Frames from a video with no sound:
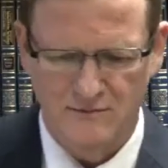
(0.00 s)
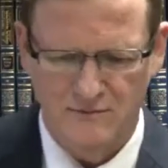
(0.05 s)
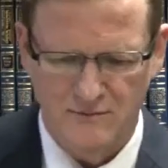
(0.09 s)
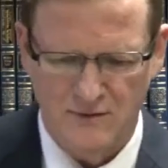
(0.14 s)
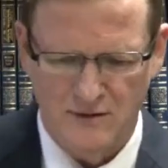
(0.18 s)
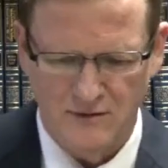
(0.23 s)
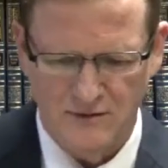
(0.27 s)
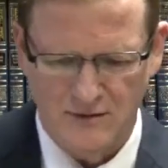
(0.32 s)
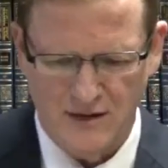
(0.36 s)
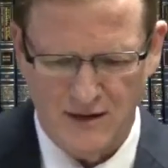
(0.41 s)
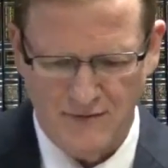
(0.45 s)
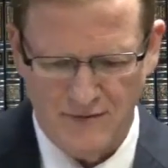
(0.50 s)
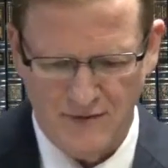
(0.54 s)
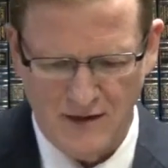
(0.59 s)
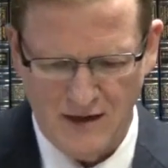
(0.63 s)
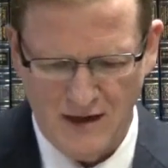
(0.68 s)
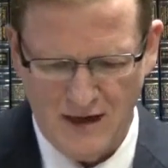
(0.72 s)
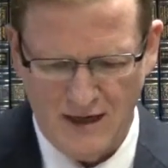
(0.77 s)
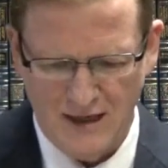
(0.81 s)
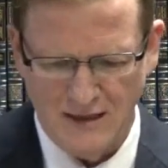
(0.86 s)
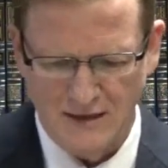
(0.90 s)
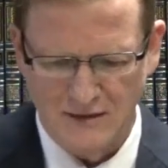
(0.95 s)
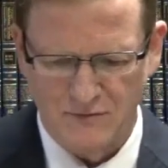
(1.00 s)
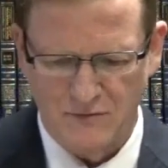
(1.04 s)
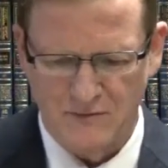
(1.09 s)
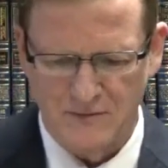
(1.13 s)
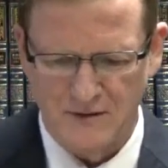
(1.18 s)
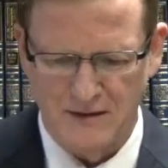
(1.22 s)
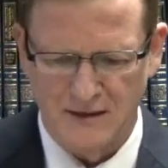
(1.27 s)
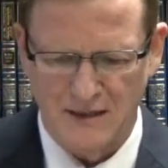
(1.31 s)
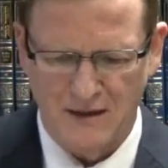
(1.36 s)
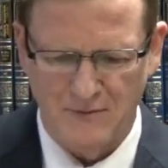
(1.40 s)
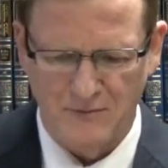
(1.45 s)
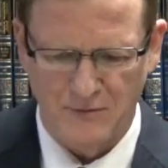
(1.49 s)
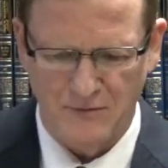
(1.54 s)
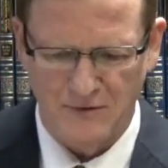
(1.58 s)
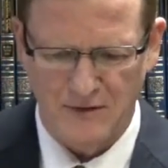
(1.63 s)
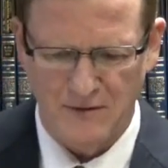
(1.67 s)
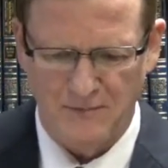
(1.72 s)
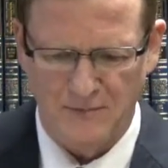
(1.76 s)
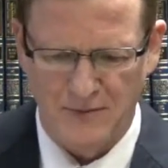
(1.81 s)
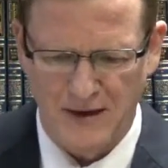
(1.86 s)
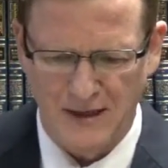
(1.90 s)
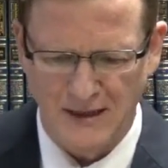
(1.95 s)
about 11 lines from the top of
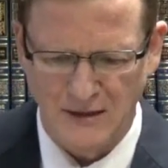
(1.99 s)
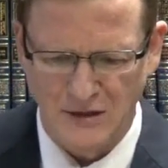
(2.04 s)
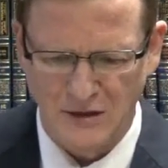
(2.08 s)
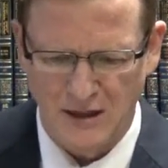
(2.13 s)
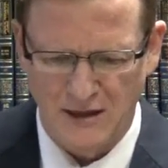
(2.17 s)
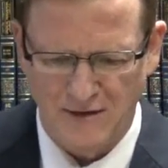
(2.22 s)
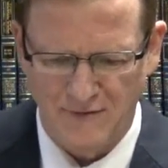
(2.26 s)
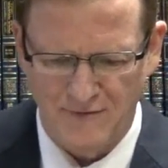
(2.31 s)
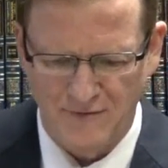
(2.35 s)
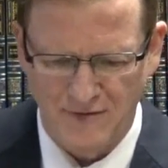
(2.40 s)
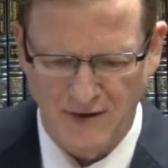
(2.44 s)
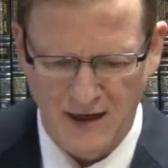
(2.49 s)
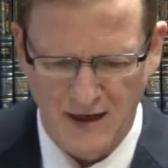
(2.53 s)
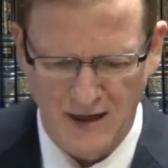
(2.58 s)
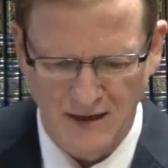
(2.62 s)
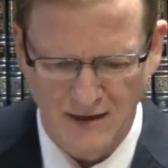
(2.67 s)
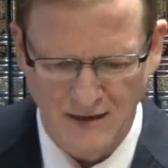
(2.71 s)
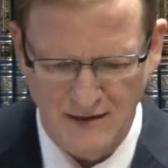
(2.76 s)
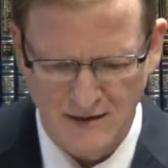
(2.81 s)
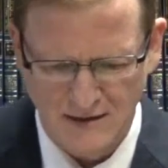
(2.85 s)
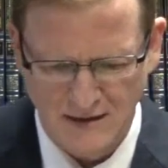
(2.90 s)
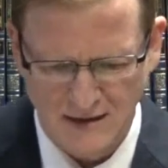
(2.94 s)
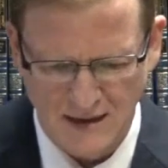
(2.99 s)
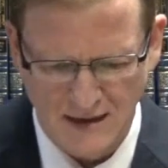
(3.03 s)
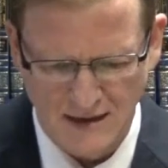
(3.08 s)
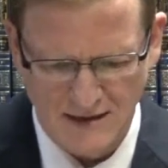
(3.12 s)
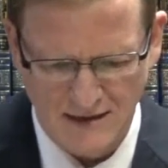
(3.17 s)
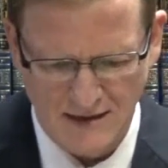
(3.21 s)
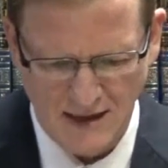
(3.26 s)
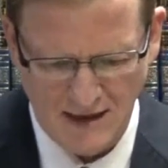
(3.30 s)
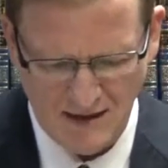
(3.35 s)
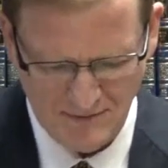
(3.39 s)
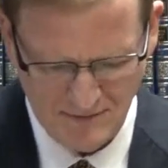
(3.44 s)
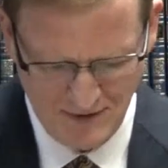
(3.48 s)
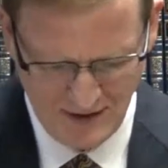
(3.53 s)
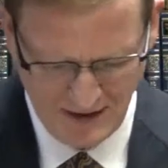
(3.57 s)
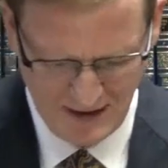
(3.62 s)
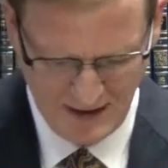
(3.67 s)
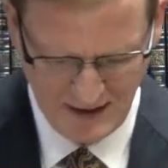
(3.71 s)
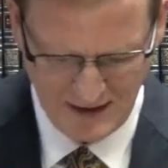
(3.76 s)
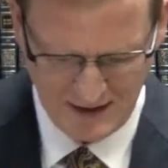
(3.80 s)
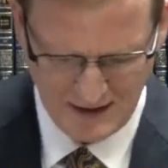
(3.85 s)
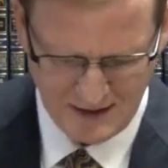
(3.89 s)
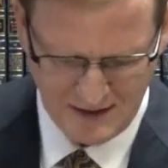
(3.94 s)
the page, Aval kadam
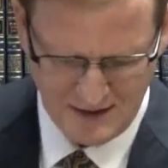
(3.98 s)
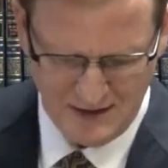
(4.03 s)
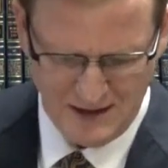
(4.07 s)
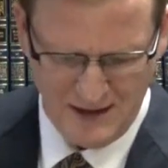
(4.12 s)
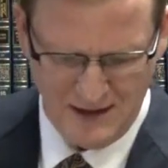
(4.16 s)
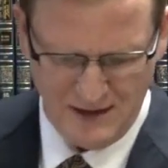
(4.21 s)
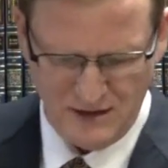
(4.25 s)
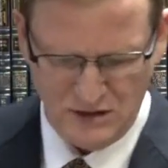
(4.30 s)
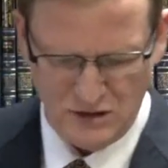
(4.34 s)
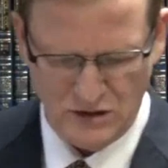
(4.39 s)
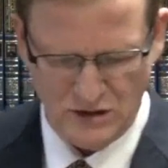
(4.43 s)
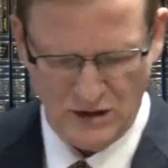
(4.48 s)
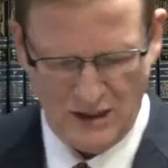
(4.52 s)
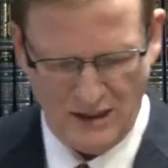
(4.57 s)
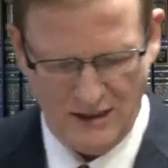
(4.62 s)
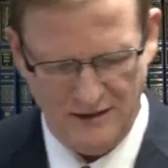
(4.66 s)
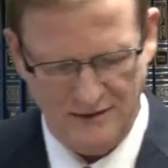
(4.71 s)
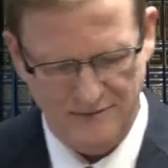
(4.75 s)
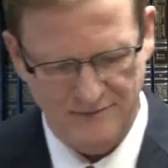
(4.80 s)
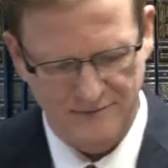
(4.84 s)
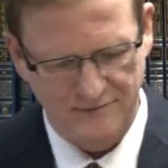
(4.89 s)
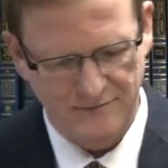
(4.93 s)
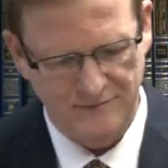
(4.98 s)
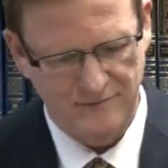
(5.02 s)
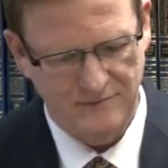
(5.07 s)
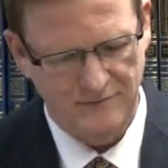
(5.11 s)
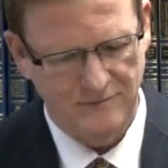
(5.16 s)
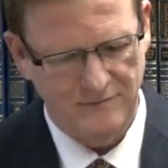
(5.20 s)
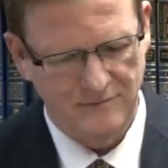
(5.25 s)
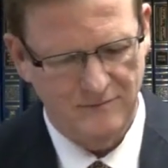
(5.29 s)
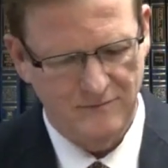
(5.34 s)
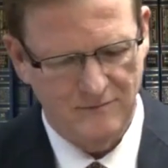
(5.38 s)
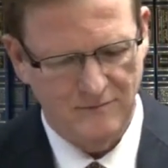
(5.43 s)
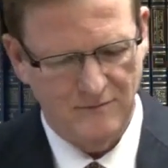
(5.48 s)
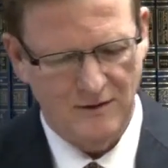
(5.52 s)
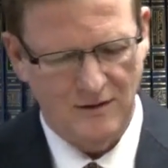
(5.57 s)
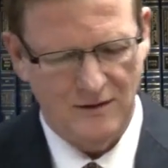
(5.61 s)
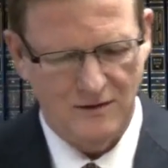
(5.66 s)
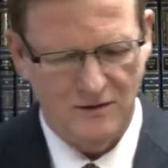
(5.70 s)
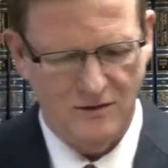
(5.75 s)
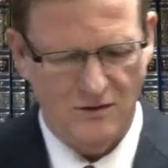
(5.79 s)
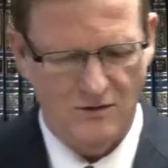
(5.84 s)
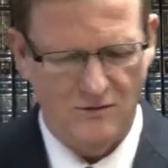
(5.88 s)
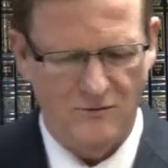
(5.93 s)
Hekdeshan.
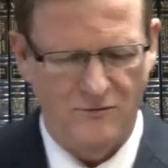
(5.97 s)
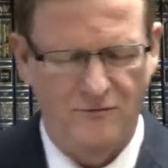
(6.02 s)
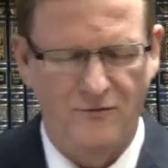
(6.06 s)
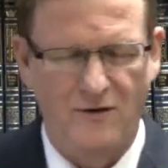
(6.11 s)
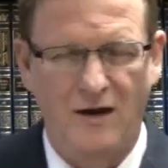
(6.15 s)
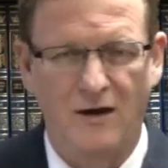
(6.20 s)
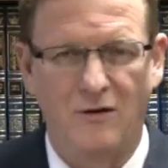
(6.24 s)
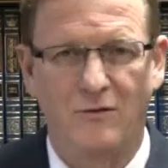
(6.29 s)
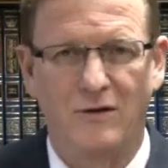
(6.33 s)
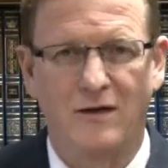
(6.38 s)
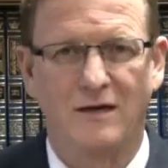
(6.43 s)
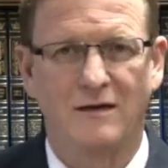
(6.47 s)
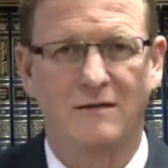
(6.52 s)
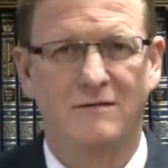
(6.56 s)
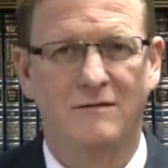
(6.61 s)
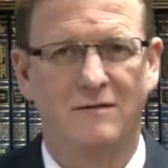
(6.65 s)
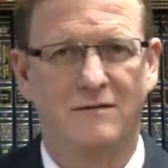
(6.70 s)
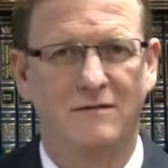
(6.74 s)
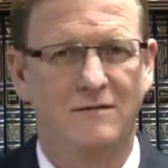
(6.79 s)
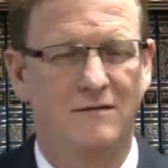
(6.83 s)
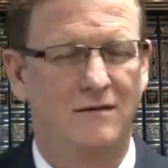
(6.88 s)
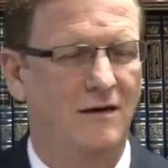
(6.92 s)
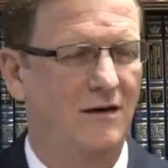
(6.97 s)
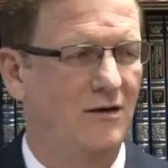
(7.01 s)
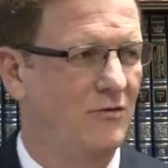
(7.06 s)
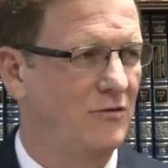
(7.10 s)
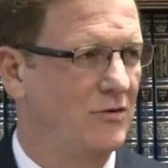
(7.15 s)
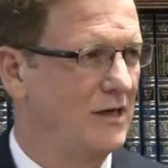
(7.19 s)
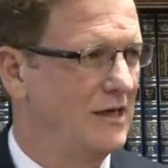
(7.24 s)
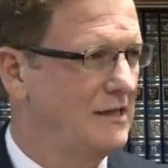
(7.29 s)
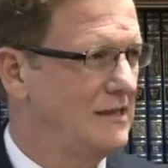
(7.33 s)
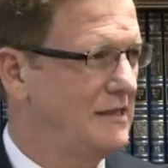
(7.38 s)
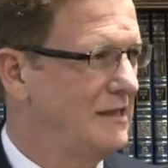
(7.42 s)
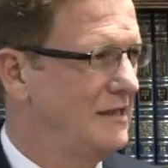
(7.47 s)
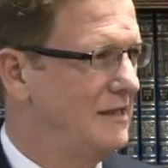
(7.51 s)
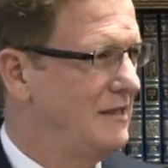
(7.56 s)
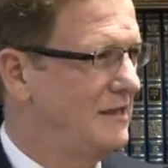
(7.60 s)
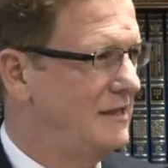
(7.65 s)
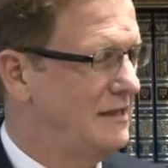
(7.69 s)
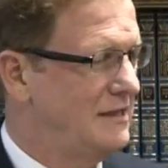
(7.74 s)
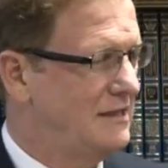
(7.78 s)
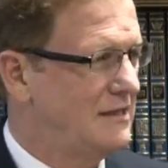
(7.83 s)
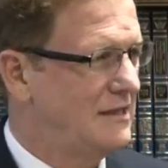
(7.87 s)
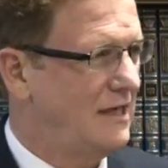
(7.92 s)
So following our yesterday
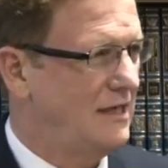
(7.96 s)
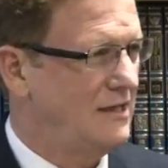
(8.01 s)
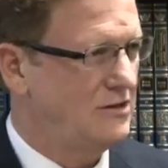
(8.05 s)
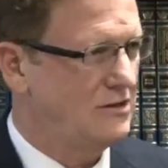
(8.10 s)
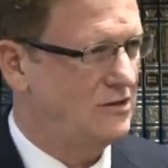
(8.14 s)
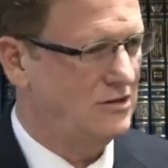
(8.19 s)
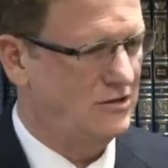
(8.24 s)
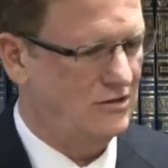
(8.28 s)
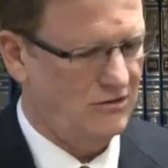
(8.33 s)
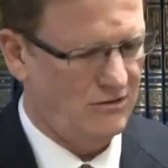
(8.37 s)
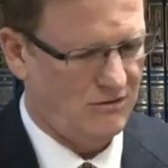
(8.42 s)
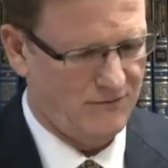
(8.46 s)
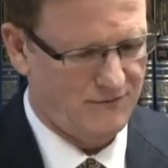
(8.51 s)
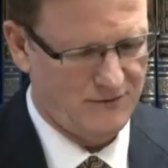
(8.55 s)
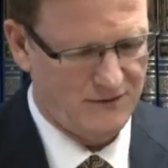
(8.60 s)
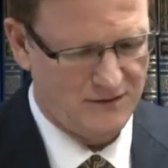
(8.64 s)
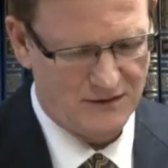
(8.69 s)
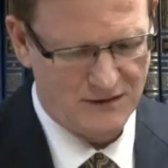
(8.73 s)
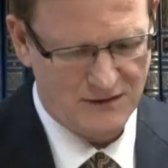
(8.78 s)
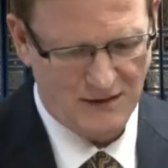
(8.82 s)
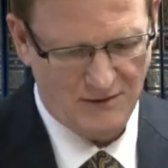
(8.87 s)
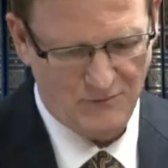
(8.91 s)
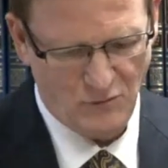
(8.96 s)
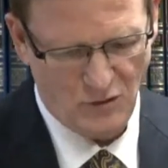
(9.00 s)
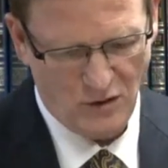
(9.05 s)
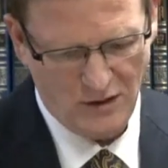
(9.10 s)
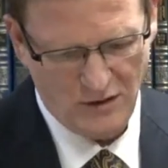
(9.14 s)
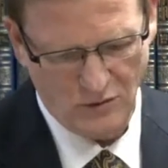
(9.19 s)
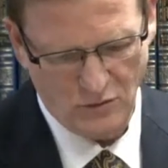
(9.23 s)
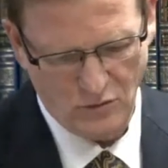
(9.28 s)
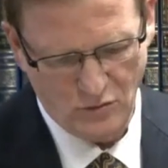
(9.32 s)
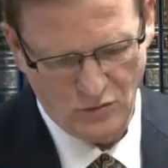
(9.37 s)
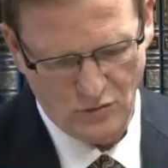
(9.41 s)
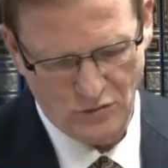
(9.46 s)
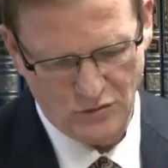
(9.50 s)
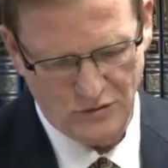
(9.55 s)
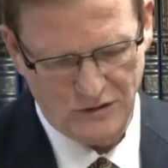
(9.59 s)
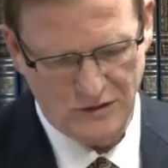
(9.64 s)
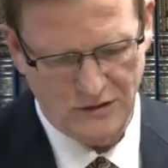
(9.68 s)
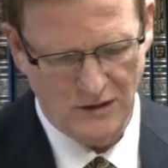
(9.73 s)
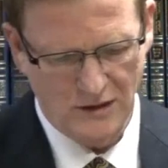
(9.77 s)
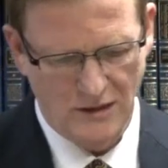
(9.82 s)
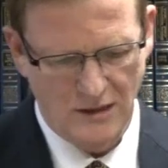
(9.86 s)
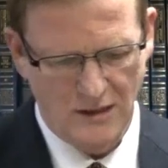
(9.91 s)
discussion over someone
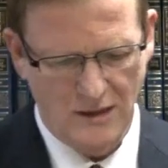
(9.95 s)
who's